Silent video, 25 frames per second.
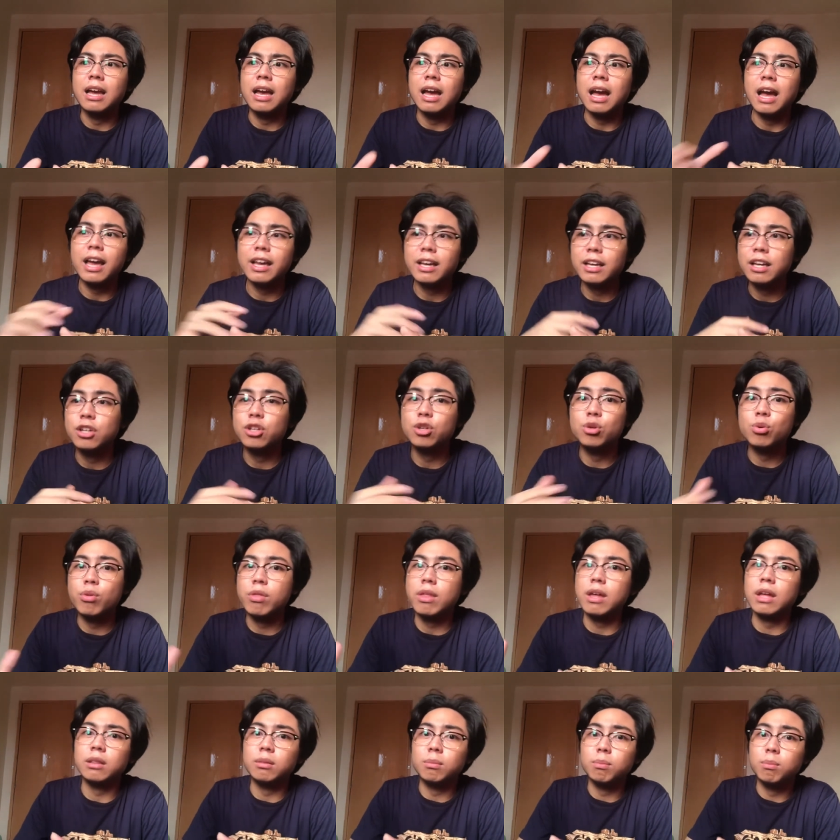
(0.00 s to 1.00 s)
i can do
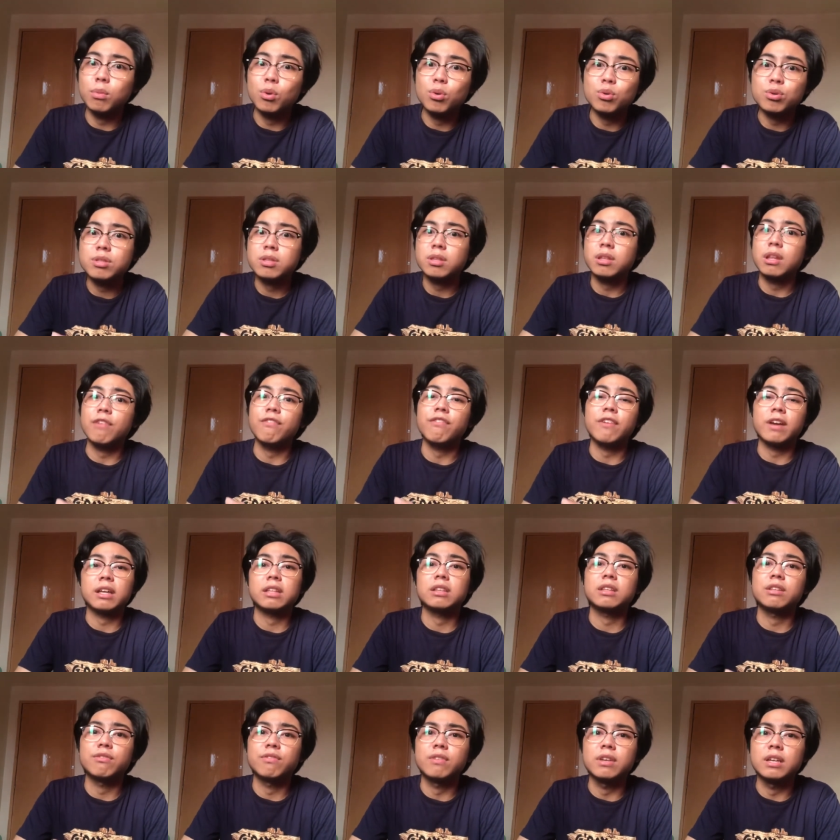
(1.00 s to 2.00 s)
that most
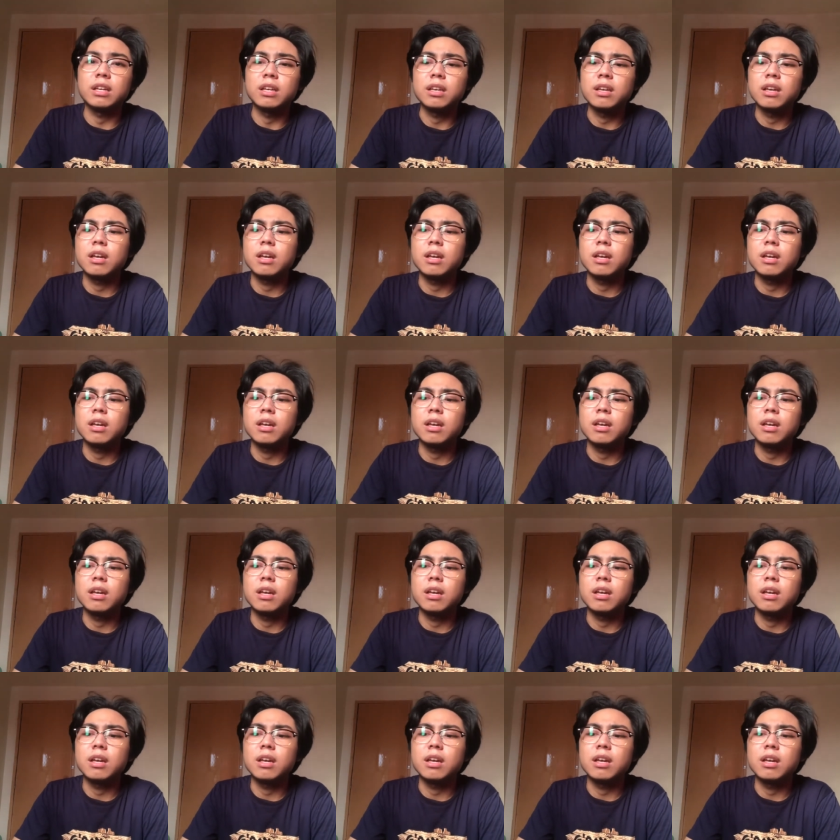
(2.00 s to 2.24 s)
effectively